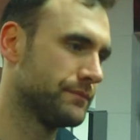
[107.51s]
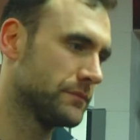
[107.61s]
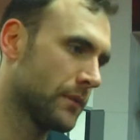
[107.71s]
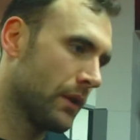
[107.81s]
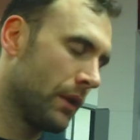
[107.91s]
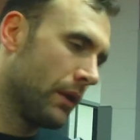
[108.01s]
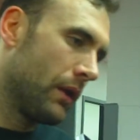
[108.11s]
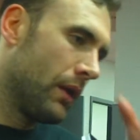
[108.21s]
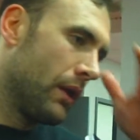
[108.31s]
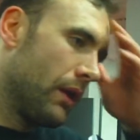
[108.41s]
With ten
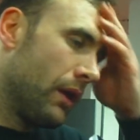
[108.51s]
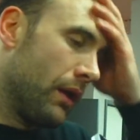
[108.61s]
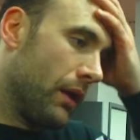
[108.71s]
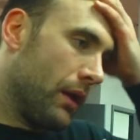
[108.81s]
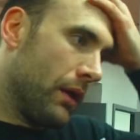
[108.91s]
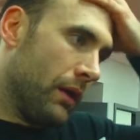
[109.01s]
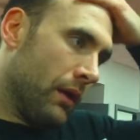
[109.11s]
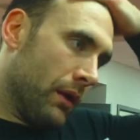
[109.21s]
games to go, I mean,